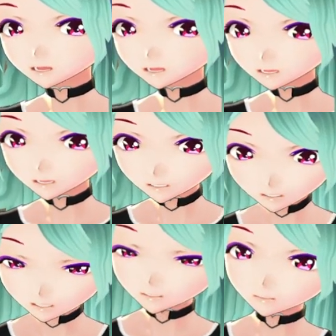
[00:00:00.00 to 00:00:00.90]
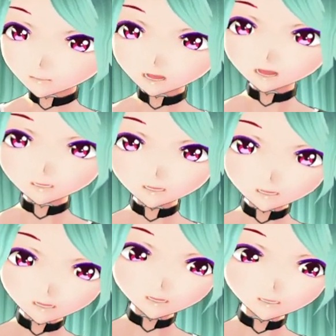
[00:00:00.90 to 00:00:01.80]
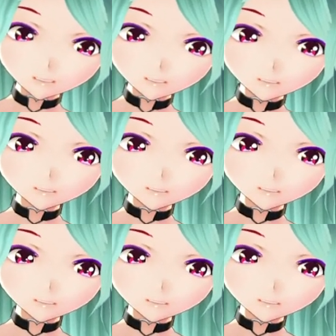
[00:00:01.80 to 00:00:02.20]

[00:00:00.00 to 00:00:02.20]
a terrible pain in his chest.